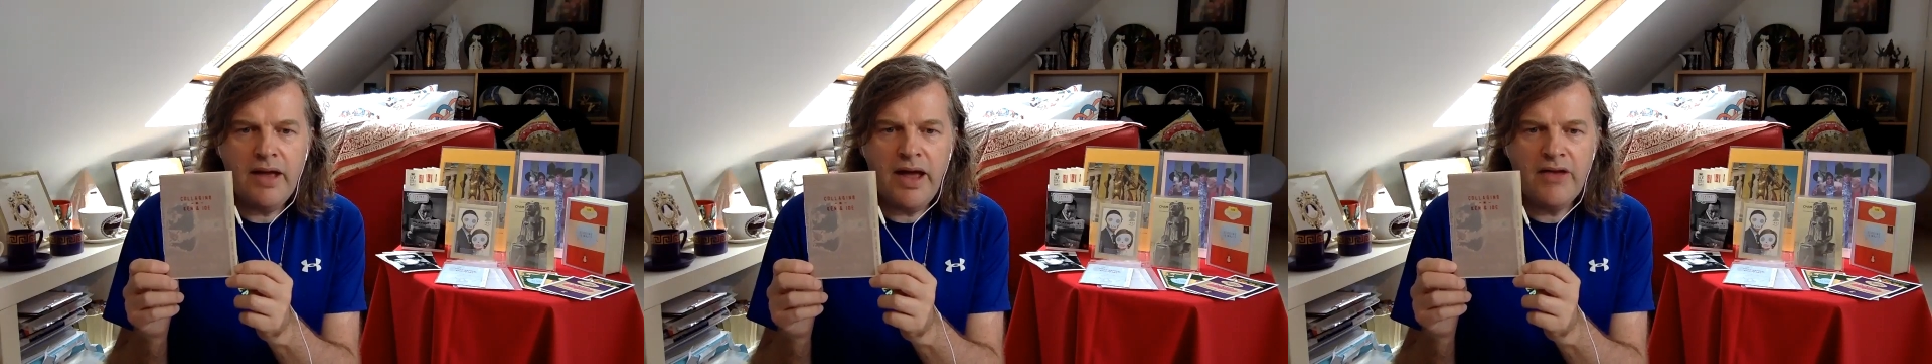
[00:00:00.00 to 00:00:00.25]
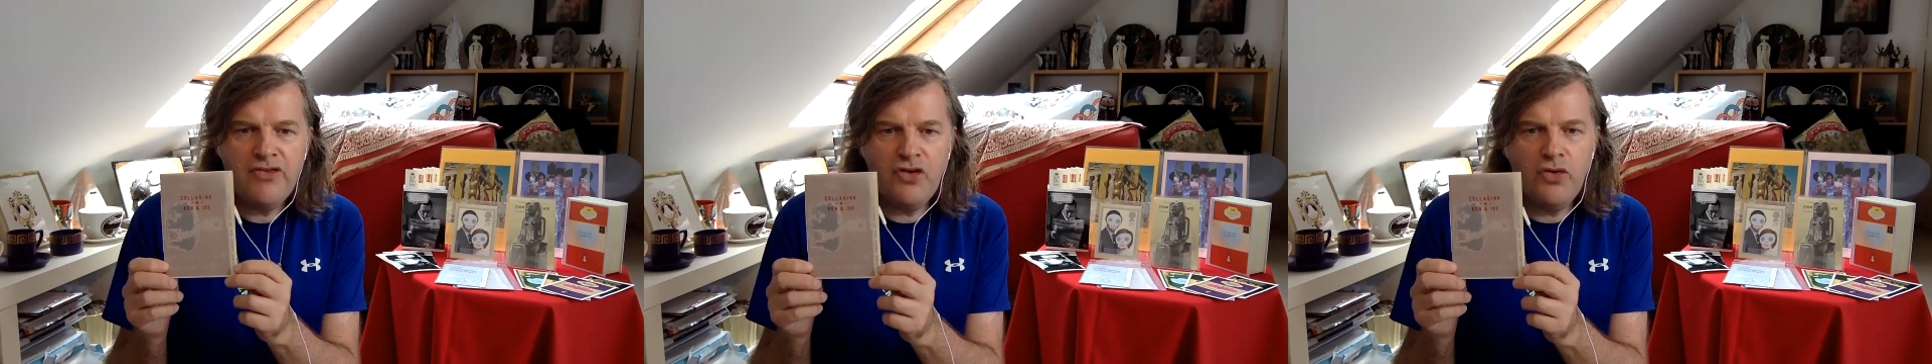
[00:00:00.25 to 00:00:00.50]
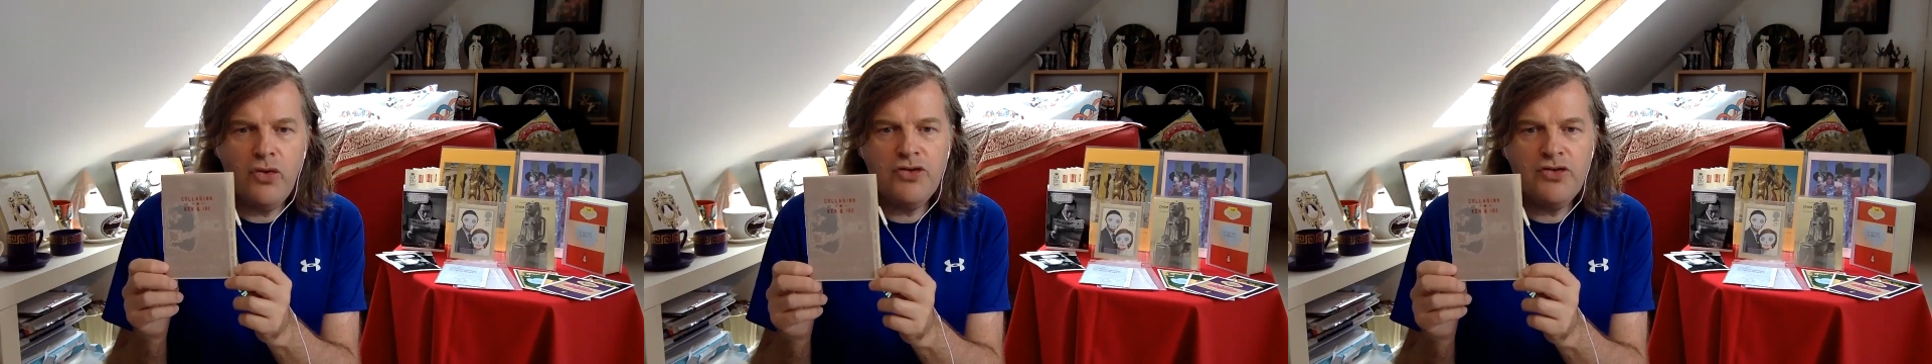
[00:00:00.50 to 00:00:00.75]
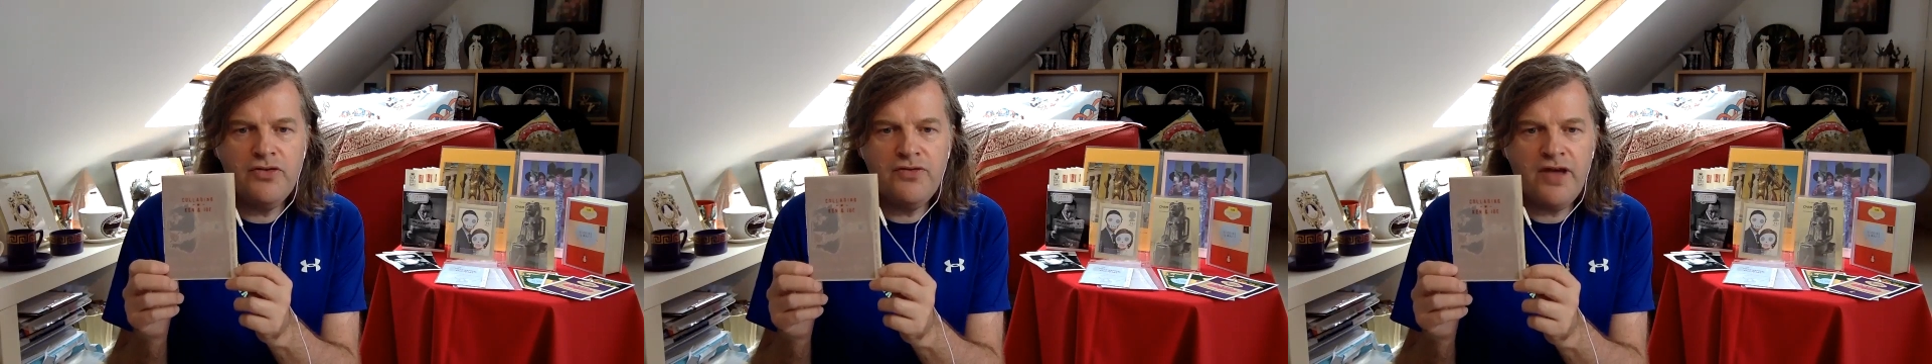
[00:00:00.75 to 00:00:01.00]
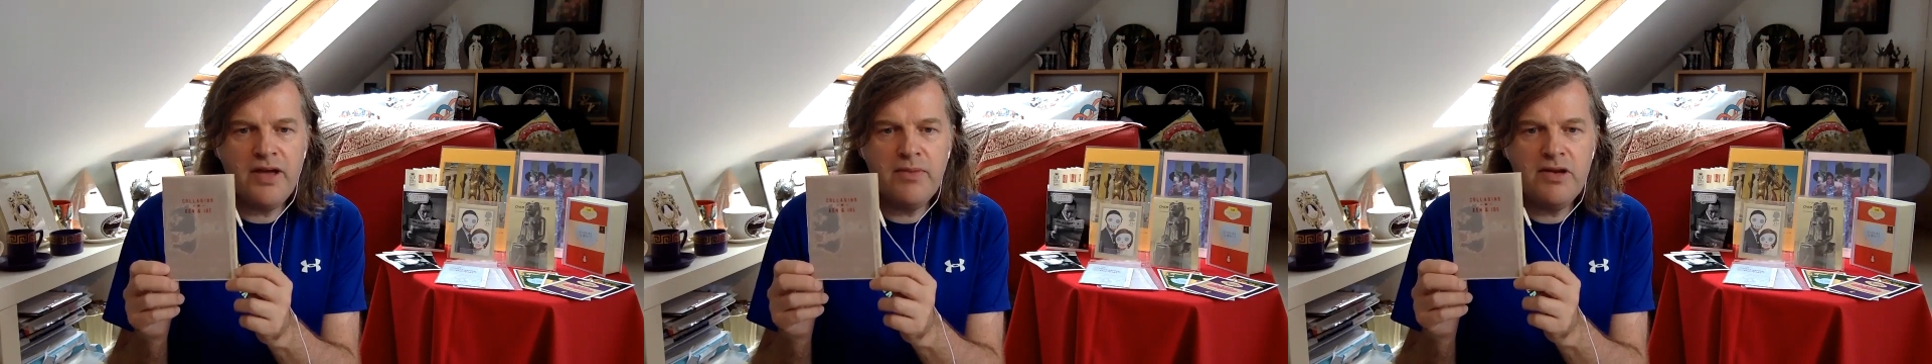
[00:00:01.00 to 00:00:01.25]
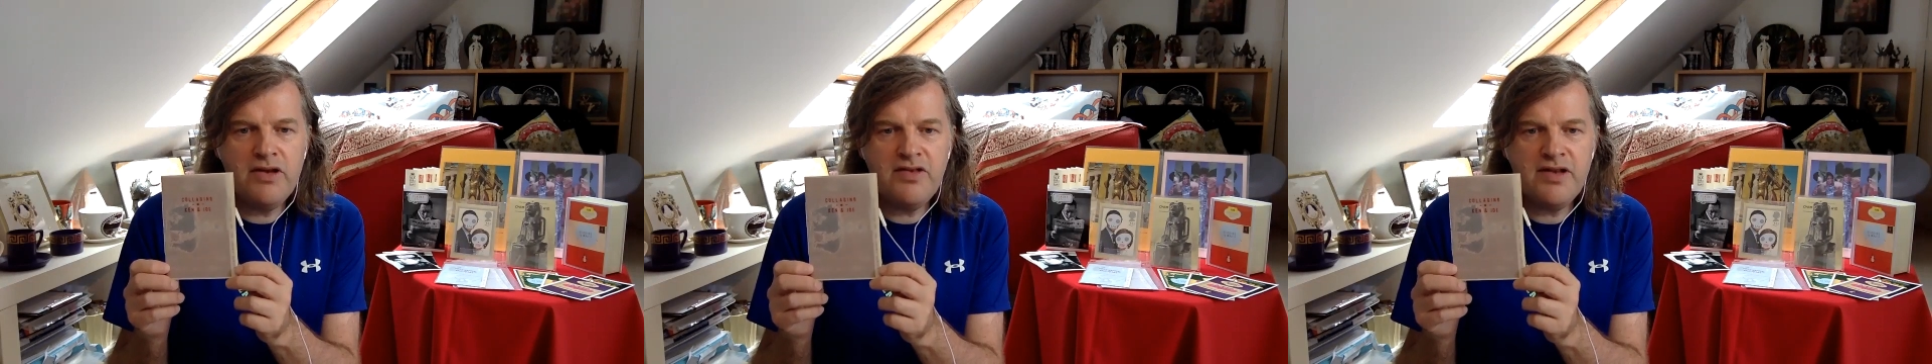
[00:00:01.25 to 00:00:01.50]
And Joe Orton
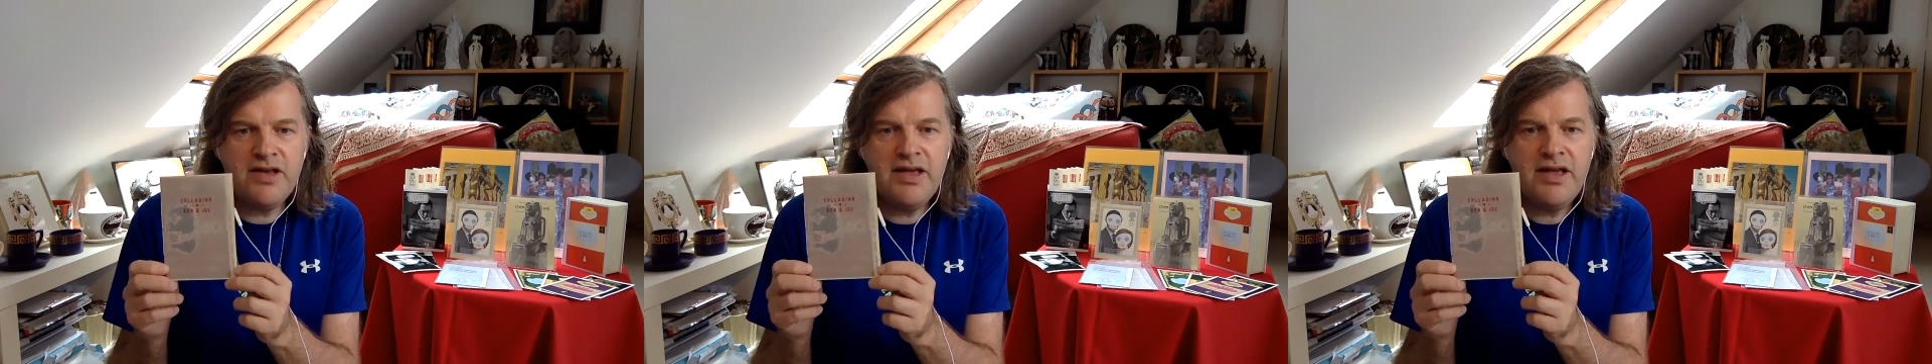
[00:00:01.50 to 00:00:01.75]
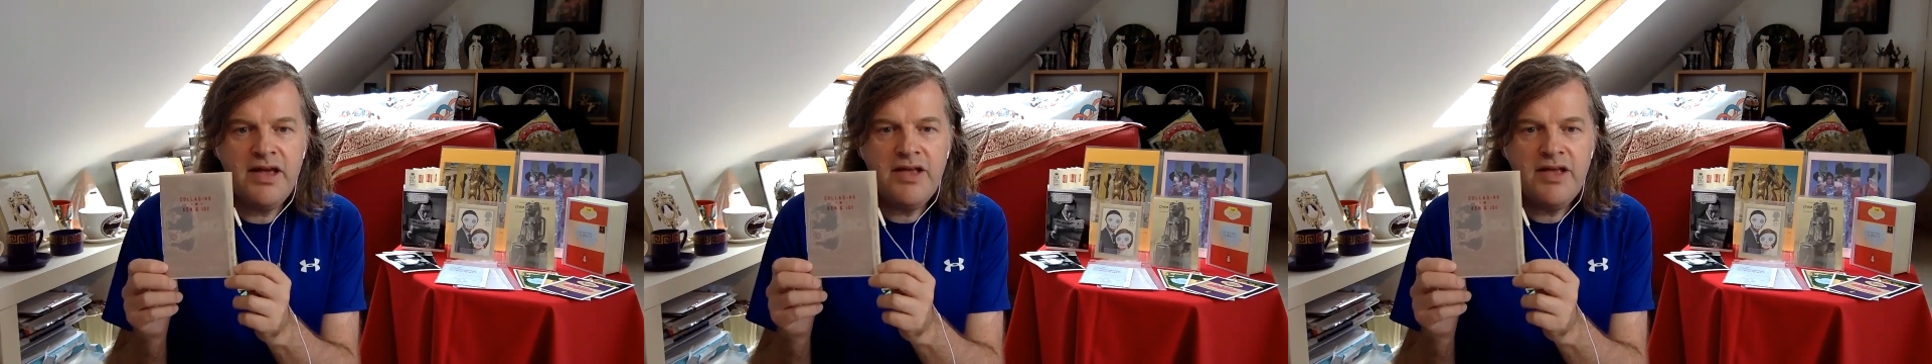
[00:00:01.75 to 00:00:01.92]
famously